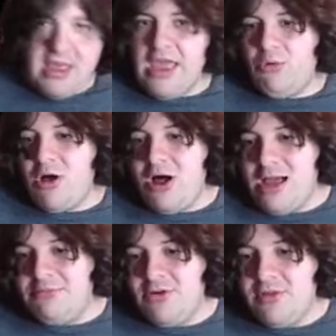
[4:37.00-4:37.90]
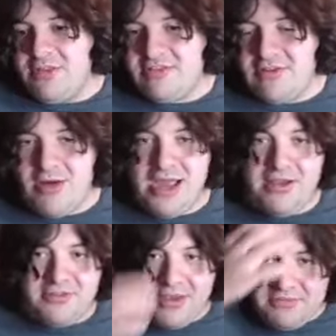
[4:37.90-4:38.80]
And while I'm doing this too, I
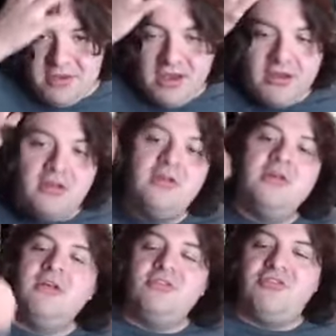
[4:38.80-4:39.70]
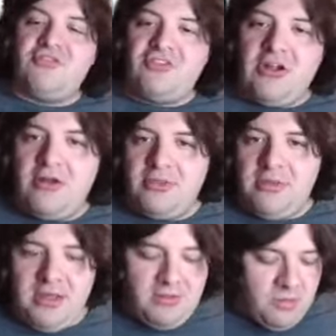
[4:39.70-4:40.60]
also have to share
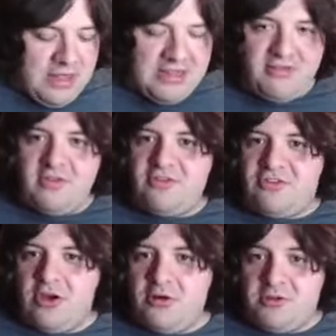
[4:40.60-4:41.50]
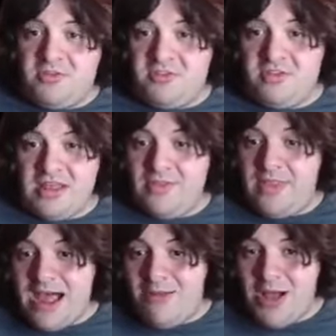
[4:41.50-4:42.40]
the link to the show because since I'm
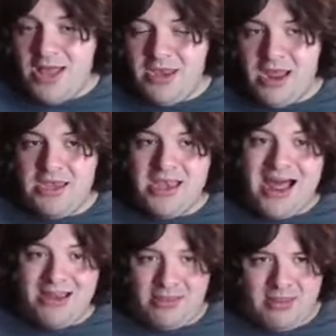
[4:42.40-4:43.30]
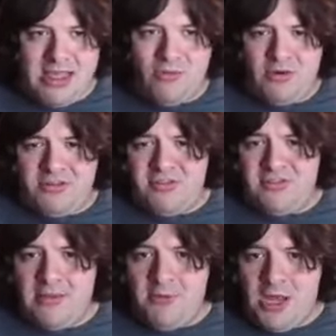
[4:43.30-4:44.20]
now I'm on a ninth network,
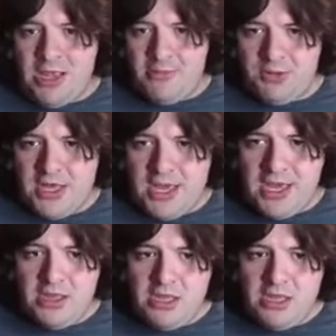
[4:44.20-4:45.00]
since I'm unable to